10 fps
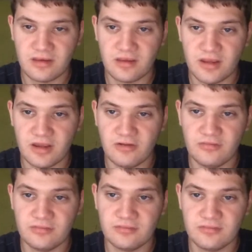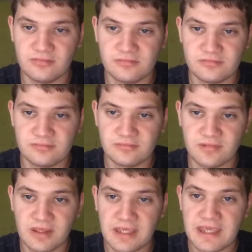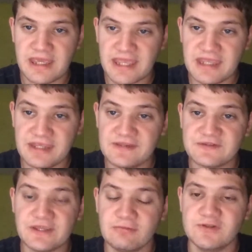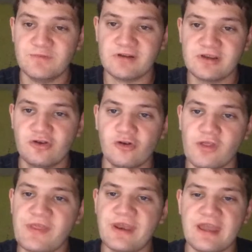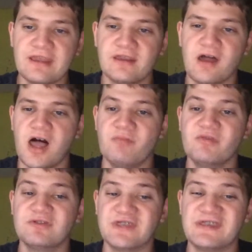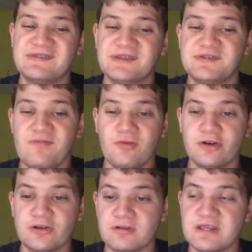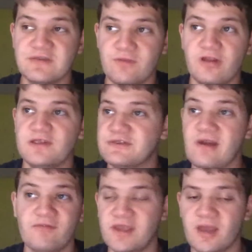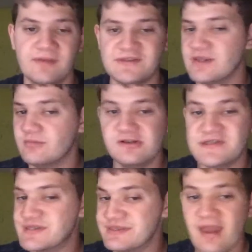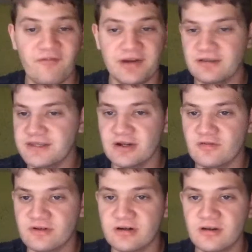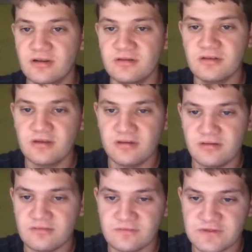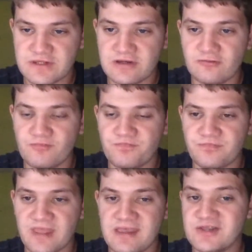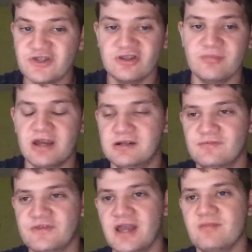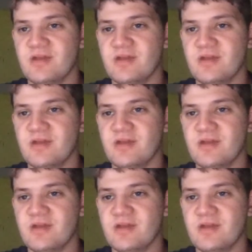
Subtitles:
Oh. It is. It was very cold today. It was like 64 degrees. Fall is definitely coming. Summer is definitely over. So it's only a matter of time.